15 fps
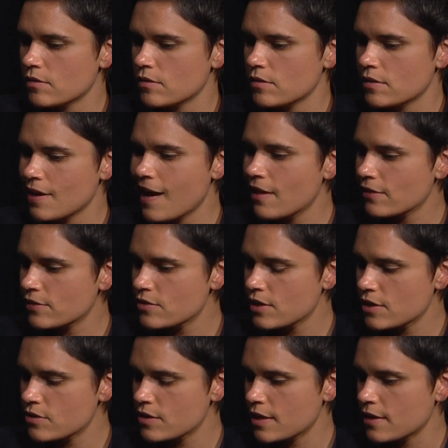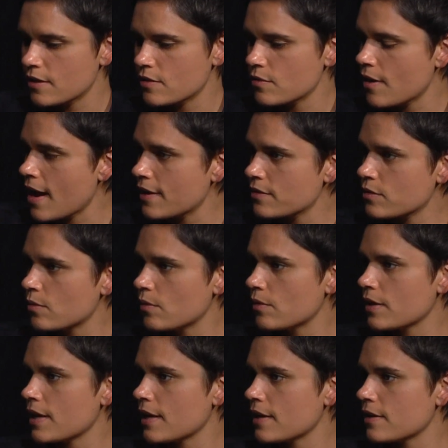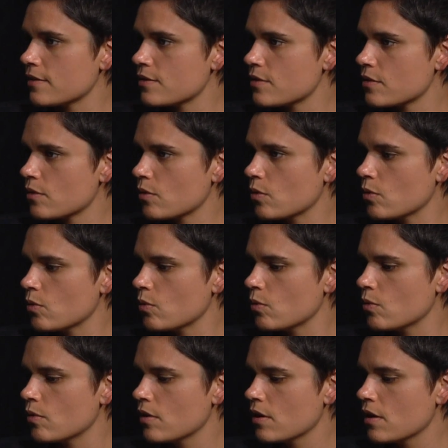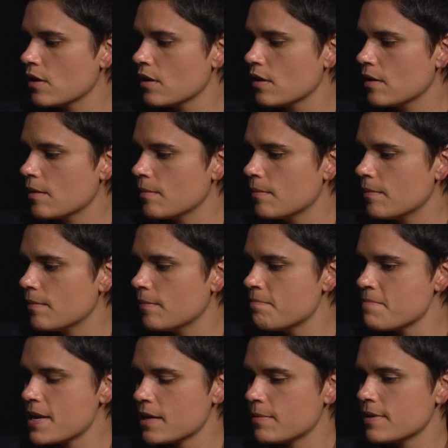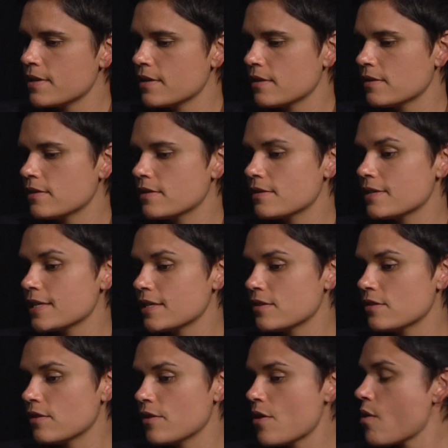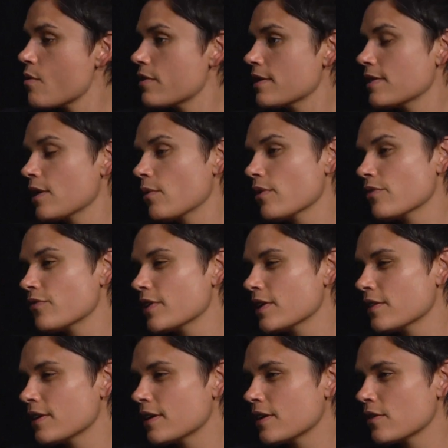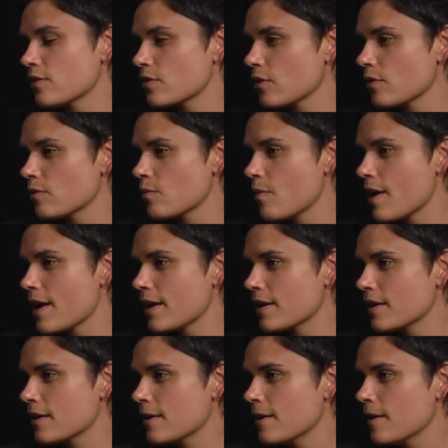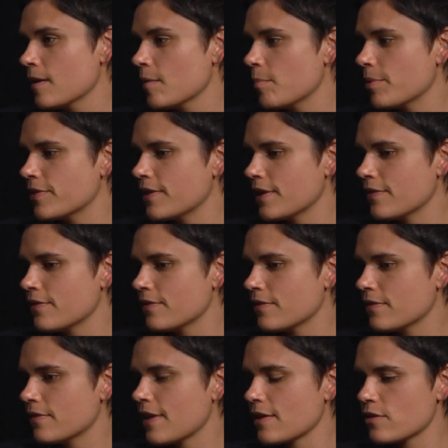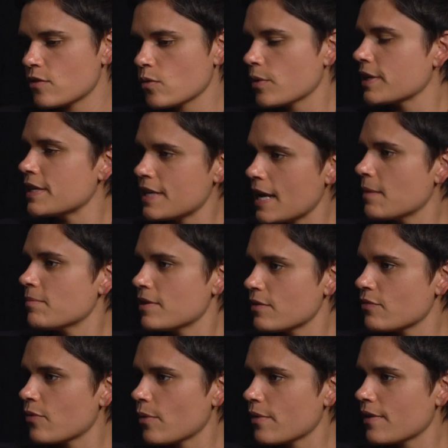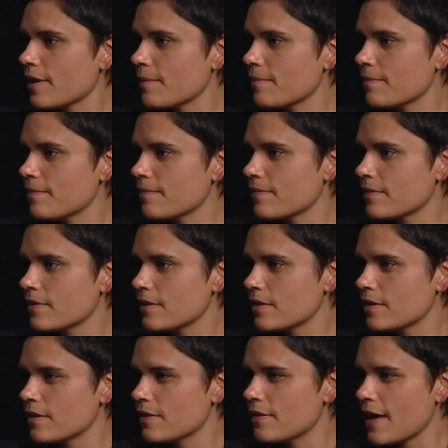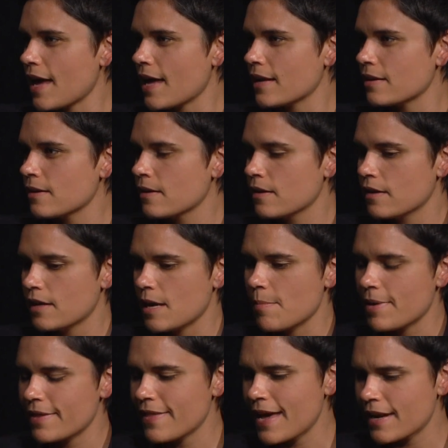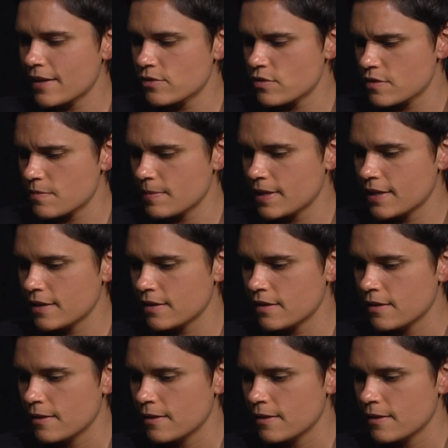college-age kids or high school kids who maybe didn't know that they were feeling a certain way, but then that story named it for them. And by that I just mean,